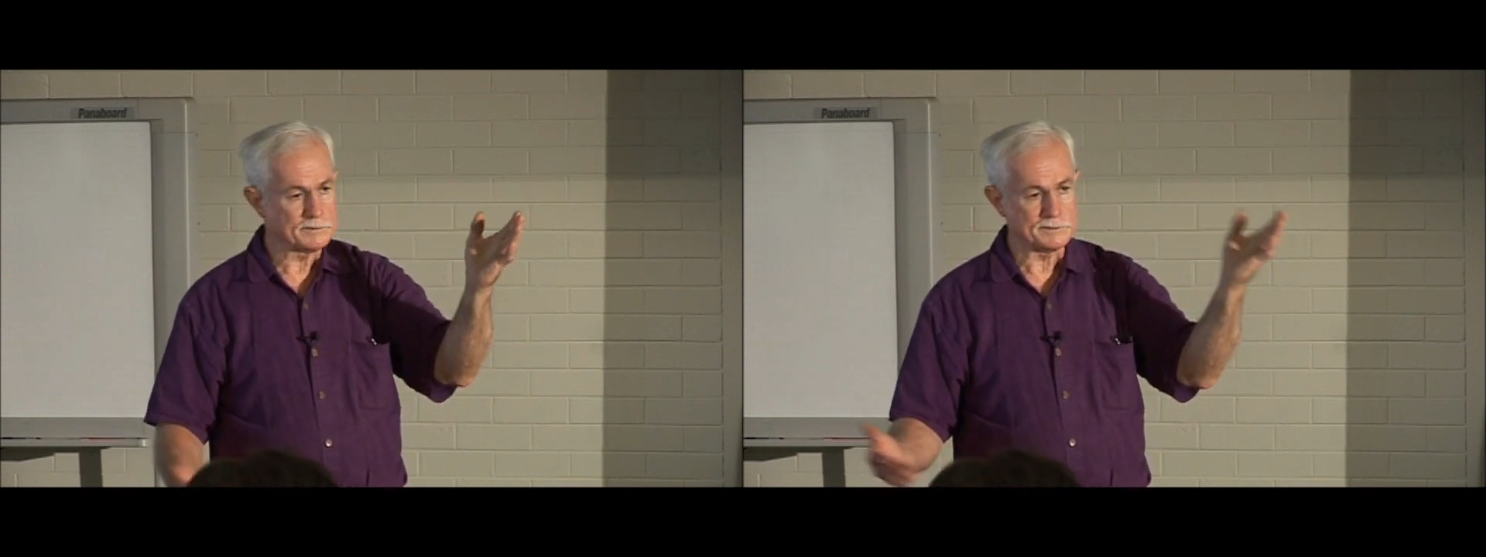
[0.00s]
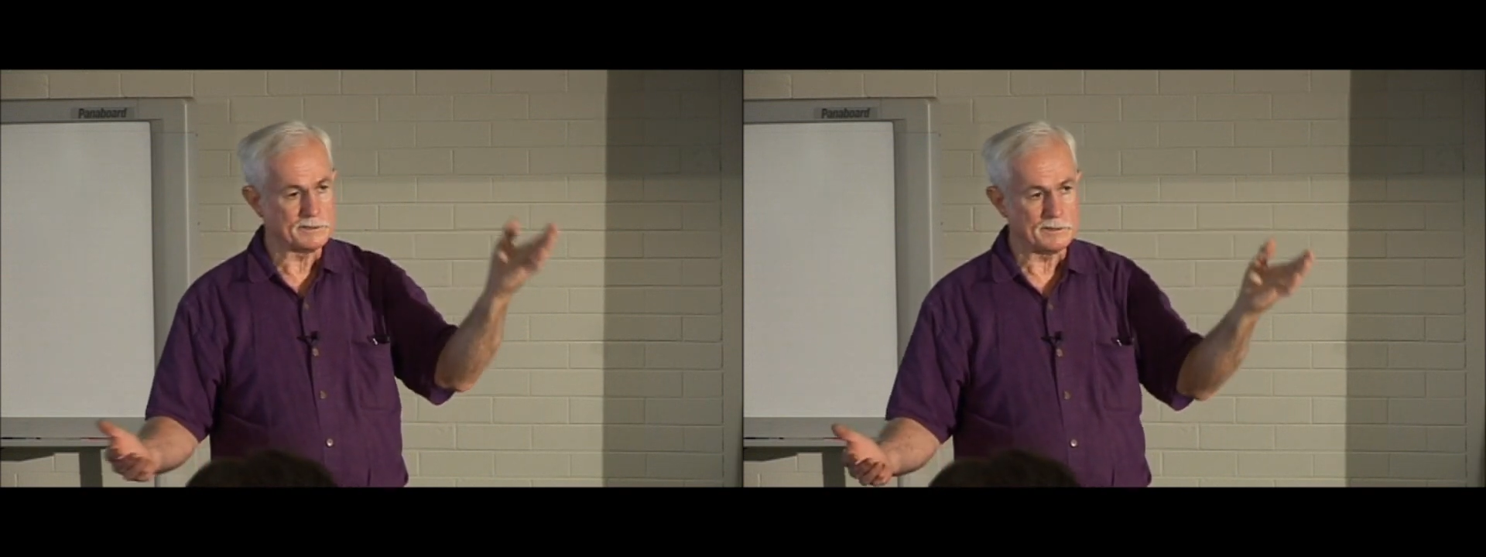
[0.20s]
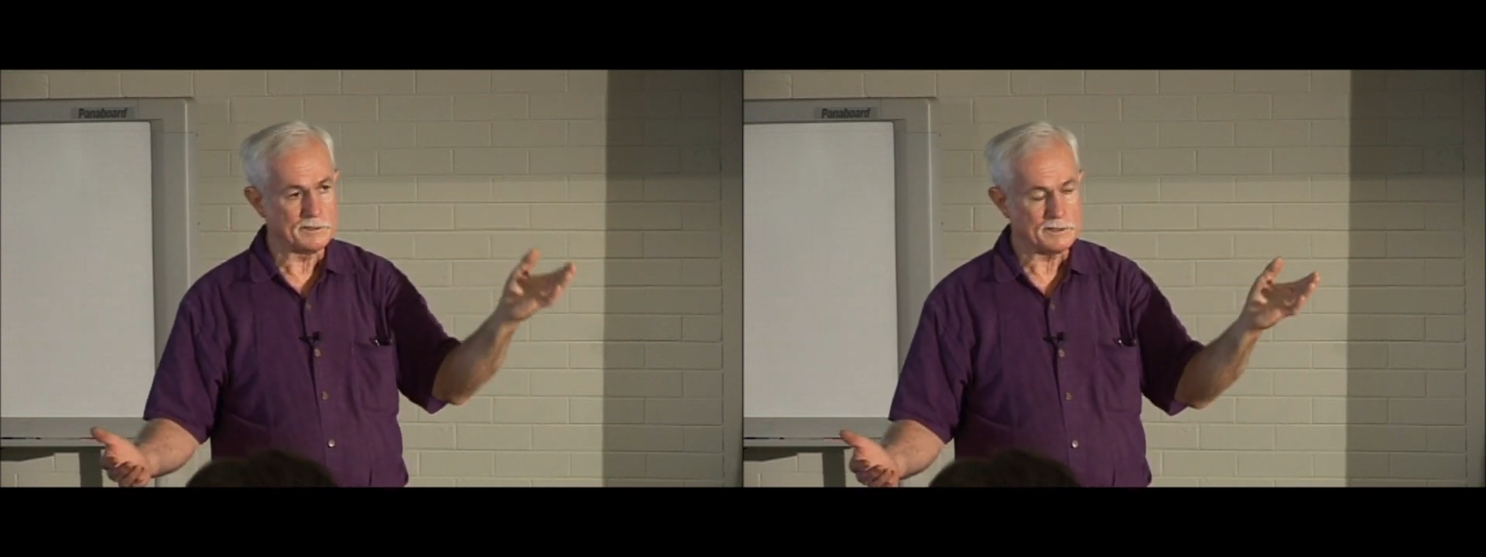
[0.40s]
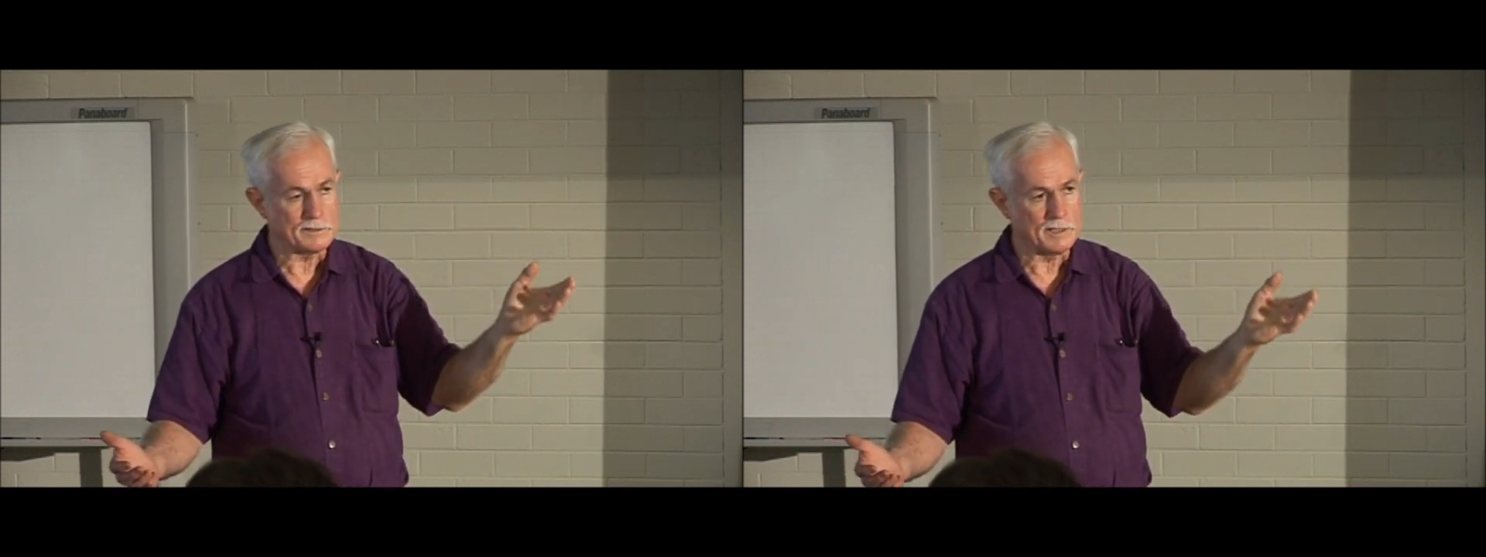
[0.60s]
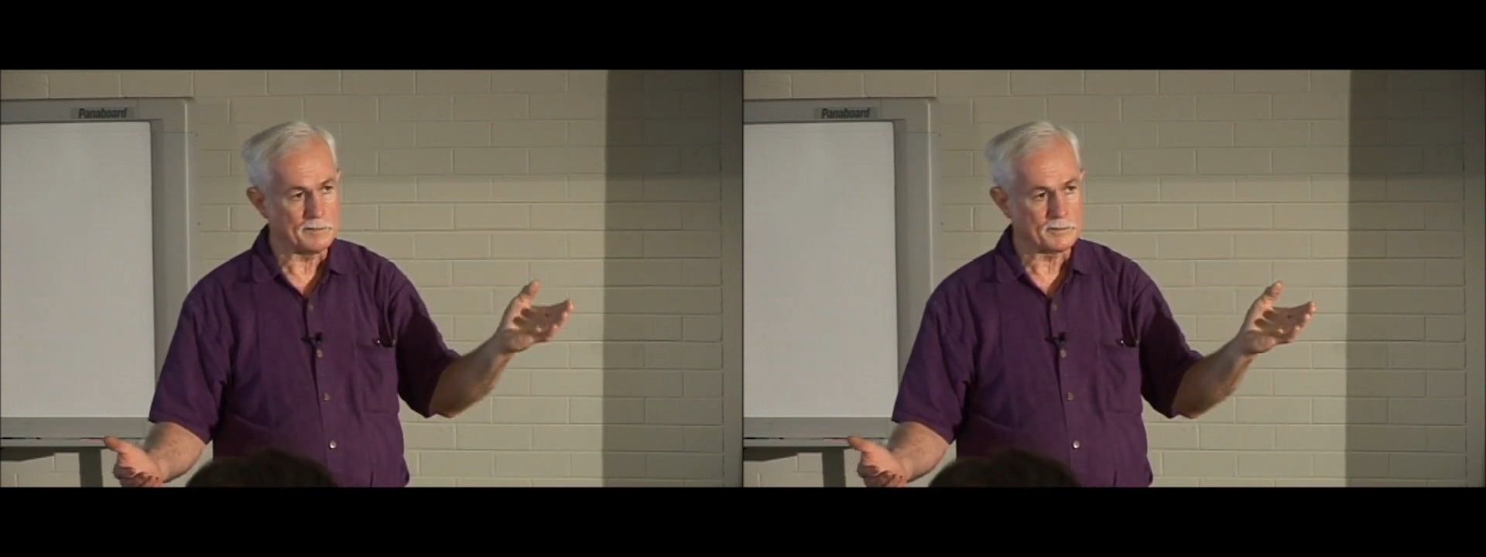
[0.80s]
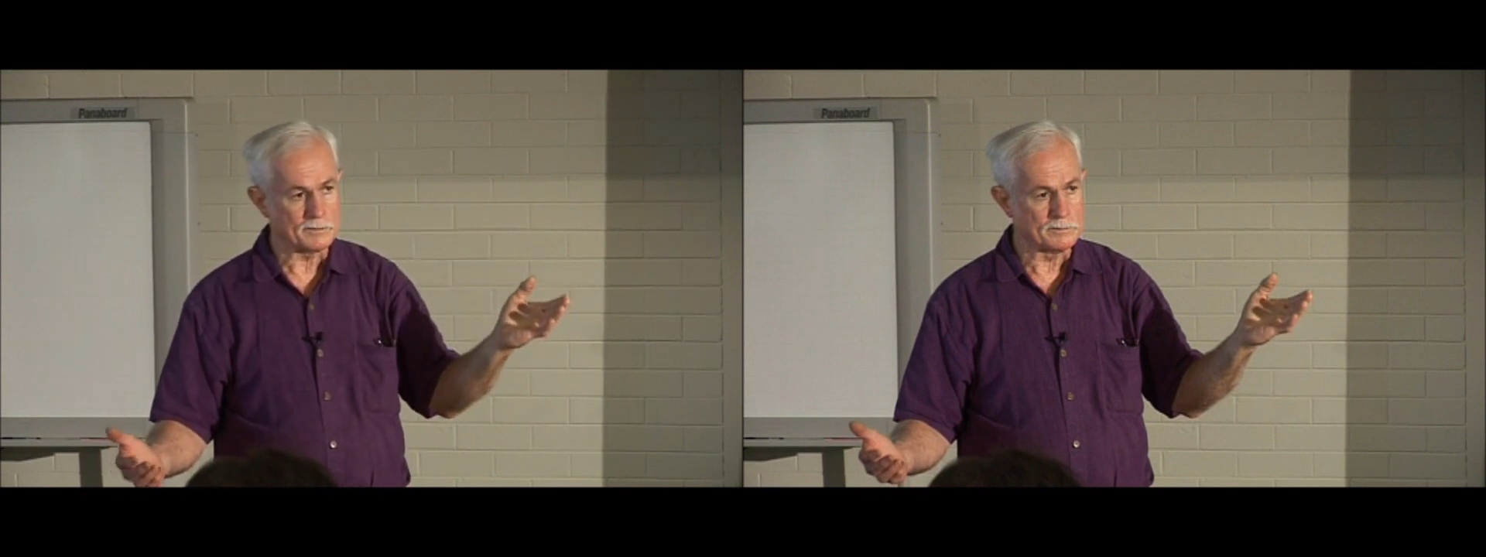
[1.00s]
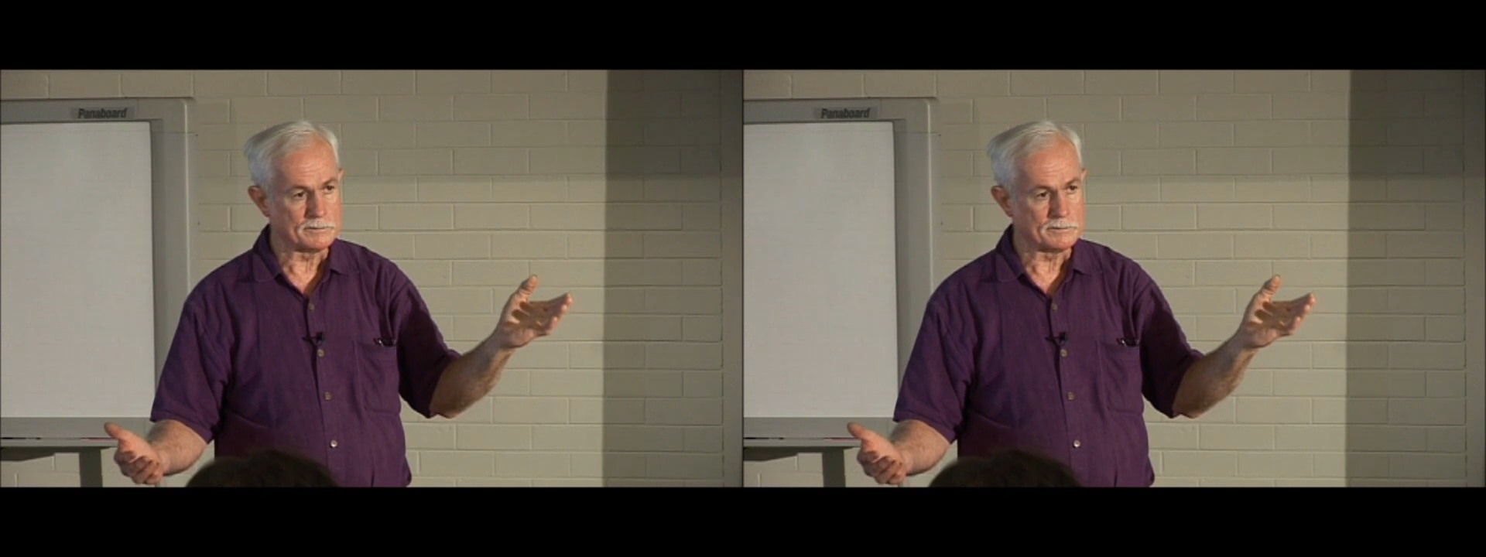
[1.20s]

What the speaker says: It's uneconomical,